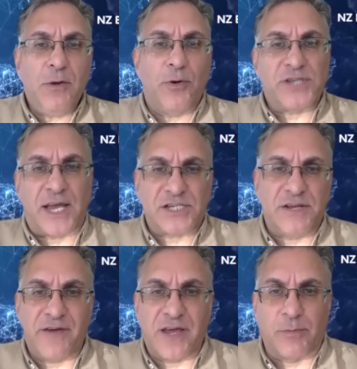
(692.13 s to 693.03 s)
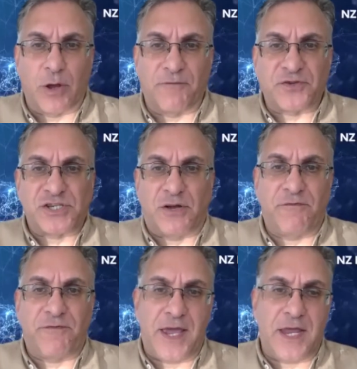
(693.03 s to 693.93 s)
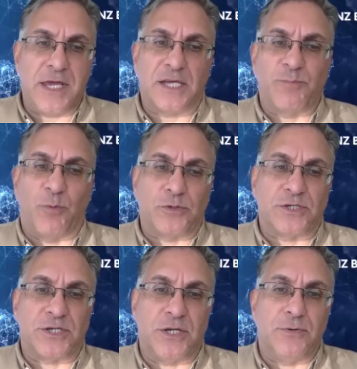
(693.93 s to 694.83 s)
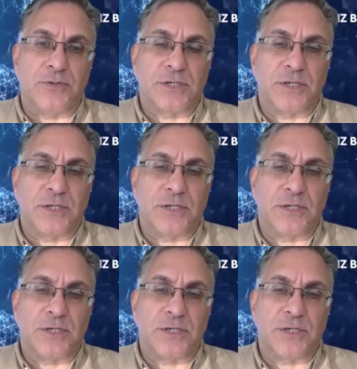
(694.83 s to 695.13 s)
or is it actually available off the shelf for any exporter to use?